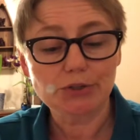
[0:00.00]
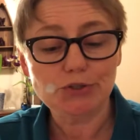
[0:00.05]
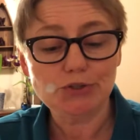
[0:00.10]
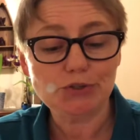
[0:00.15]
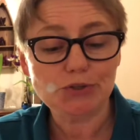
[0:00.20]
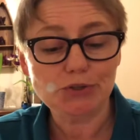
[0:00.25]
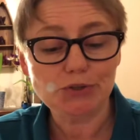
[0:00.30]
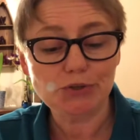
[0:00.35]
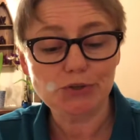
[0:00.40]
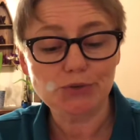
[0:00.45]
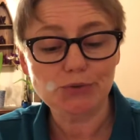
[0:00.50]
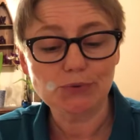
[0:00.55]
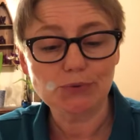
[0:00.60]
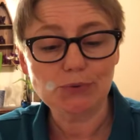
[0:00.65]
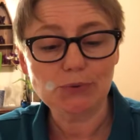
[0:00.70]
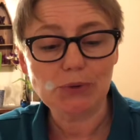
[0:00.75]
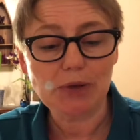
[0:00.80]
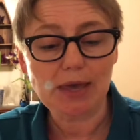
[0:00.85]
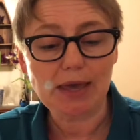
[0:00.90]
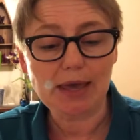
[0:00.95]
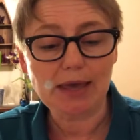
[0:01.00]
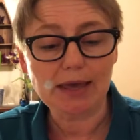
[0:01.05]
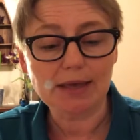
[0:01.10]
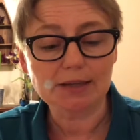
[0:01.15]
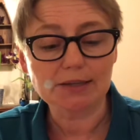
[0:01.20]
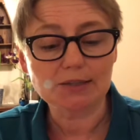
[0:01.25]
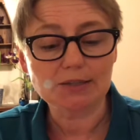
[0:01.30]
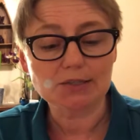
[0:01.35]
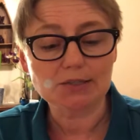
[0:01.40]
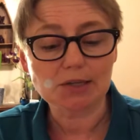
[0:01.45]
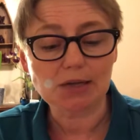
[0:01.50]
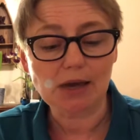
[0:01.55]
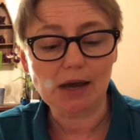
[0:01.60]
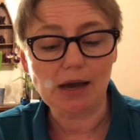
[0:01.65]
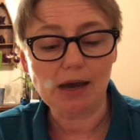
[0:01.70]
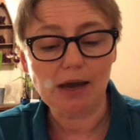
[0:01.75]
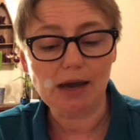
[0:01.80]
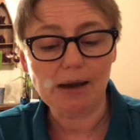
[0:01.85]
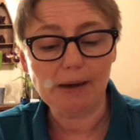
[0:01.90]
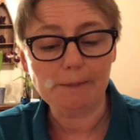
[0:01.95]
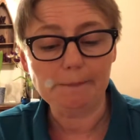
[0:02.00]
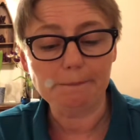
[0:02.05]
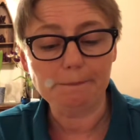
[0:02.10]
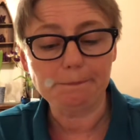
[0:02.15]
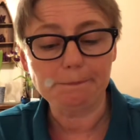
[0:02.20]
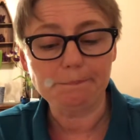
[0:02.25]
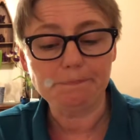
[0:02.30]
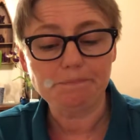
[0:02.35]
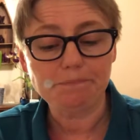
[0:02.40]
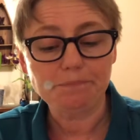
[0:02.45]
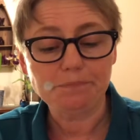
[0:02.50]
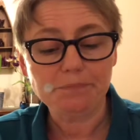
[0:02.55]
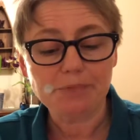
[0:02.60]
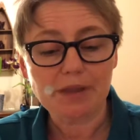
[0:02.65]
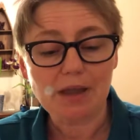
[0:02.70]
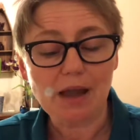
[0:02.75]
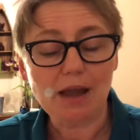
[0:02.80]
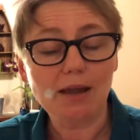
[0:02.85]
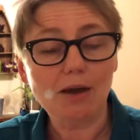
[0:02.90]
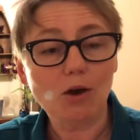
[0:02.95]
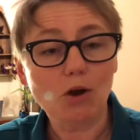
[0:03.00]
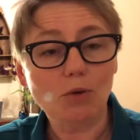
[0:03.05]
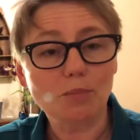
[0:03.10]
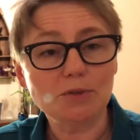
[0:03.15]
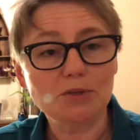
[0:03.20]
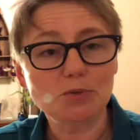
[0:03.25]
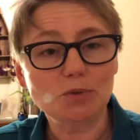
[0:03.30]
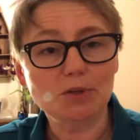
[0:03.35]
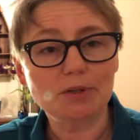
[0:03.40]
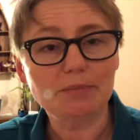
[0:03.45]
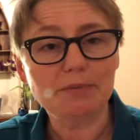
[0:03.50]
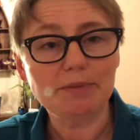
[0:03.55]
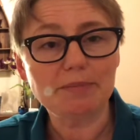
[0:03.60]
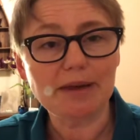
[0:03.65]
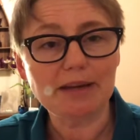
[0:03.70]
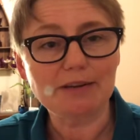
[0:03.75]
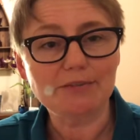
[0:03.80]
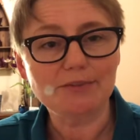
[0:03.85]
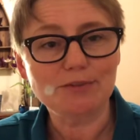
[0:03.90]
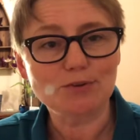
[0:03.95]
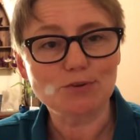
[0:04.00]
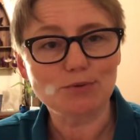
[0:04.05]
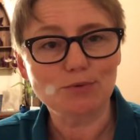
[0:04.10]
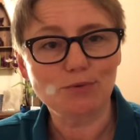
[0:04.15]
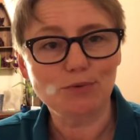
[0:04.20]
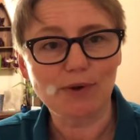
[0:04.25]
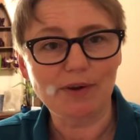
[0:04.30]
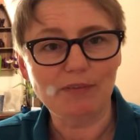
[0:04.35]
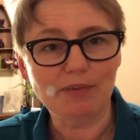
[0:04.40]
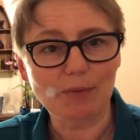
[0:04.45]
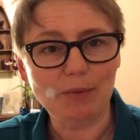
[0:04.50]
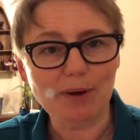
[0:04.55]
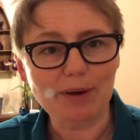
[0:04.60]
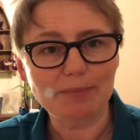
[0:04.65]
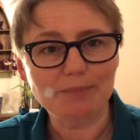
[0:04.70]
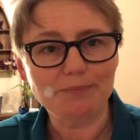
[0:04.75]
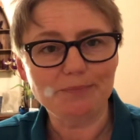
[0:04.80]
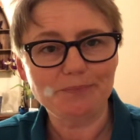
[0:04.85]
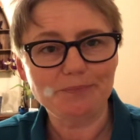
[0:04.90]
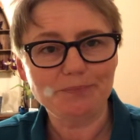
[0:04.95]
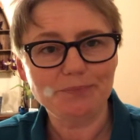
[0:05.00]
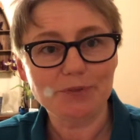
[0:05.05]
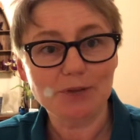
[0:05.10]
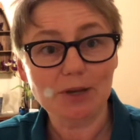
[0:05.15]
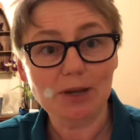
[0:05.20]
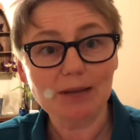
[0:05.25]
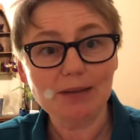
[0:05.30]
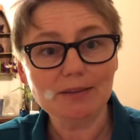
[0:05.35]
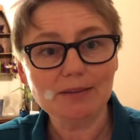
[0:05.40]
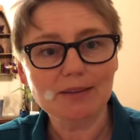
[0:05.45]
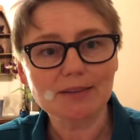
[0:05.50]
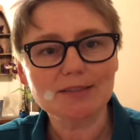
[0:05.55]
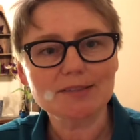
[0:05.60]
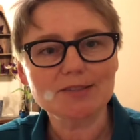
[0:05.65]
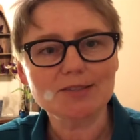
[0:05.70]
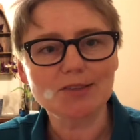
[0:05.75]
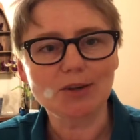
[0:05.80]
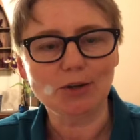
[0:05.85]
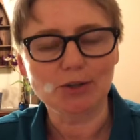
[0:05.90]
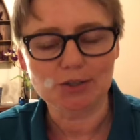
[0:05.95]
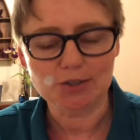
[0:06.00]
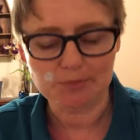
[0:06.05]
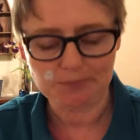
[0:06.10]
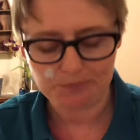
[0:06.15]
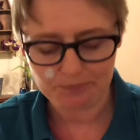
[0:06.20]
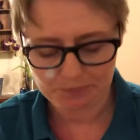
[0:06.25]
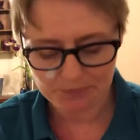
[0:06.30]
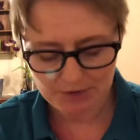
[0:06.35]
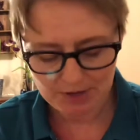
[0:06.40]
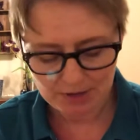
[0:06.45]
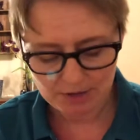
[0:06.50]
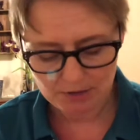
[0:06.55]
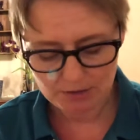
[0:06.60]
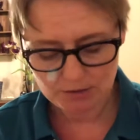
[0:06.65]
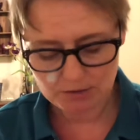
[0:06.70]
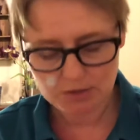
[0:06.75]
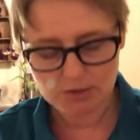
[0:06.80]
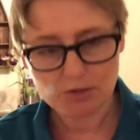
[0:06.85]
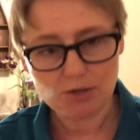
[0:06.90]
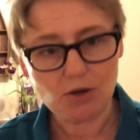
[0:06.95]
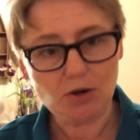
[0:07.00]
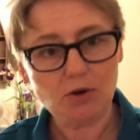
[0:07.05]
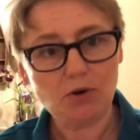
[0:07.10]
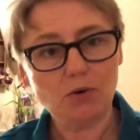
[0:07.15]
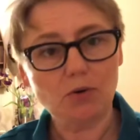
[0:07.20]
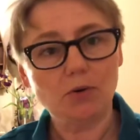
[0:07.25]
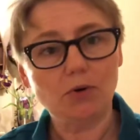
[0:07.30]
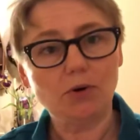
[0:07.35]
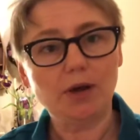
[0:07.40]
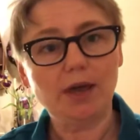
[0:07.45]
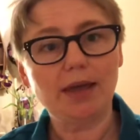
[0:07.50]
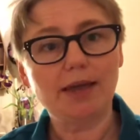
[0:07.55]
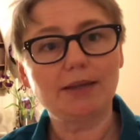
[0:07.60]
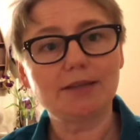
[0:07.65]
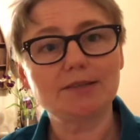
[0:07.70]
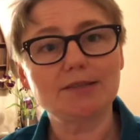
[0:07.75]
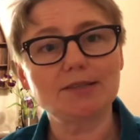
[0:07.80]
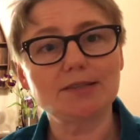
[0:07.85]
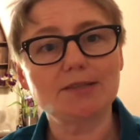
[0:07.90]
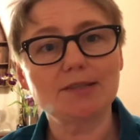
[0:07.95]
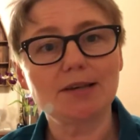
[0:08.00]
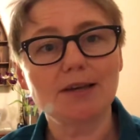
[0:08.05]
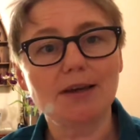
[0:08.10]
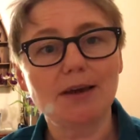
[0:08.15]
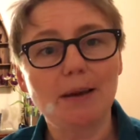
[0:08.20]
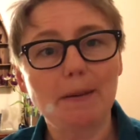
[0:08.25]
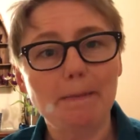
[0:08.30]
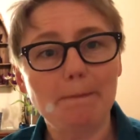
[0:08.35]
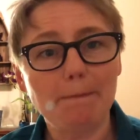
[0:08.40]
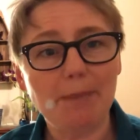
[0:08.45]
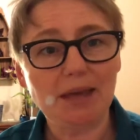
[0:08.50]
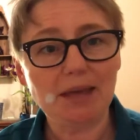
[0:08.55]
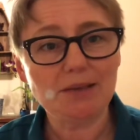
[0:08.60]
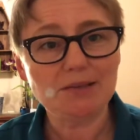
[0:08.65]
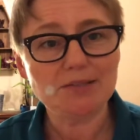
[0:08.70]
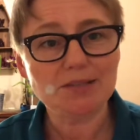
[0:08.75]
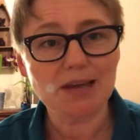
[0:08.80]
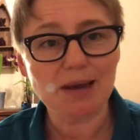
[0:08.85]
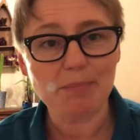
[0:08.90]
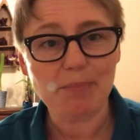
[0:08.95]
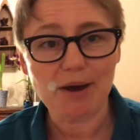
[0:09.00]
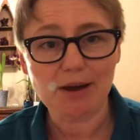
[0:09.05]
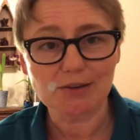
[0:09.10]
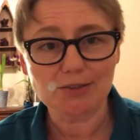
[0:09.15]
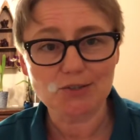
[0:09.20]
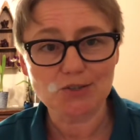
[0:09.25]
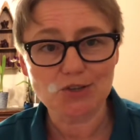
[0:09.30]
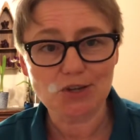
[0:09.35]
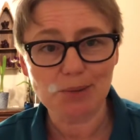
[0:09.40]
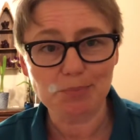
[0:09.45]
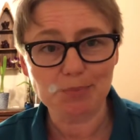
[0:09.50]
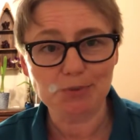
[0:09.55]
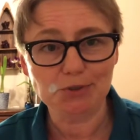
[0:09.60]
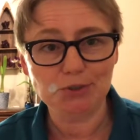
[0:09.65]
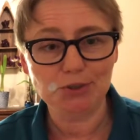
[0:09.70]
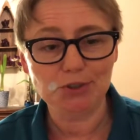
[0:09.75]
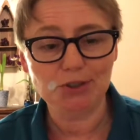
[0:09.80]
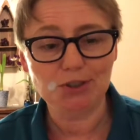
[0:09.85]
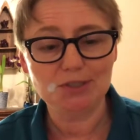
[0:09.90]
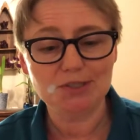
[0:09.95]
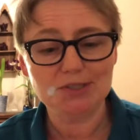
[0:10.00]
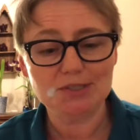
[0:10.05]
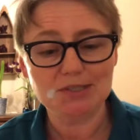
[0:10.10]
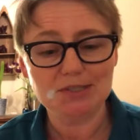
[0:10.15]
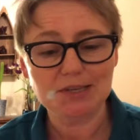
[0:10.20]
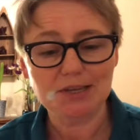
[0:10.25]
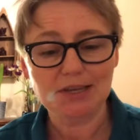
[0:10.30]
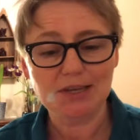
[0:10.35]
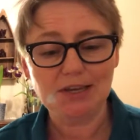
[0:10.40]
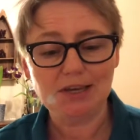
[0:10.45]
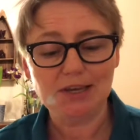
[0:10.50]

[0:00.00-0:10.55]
to you, and I hope it will be beneficial for everyone. Okay, let's start. So it's based upon chapters